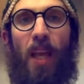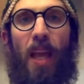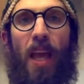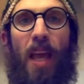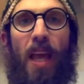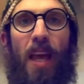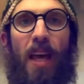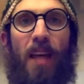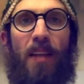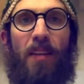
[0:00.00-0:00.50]

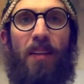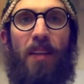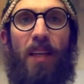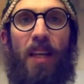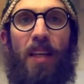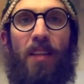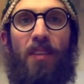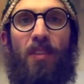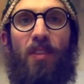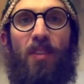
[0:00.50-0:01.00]
and
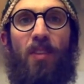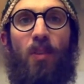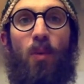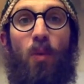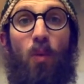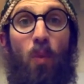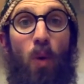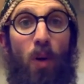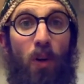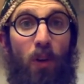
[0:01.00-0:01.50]
it's
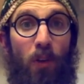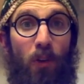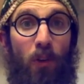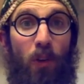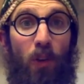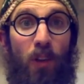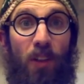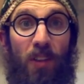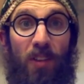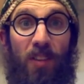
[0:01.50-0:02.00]

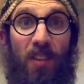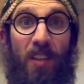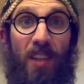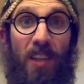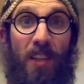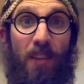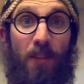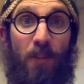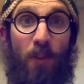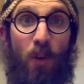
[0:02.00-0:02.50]
wonderful in
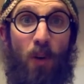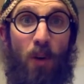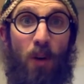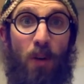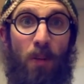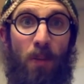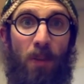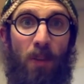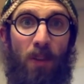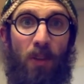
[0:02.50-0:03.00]
tea form.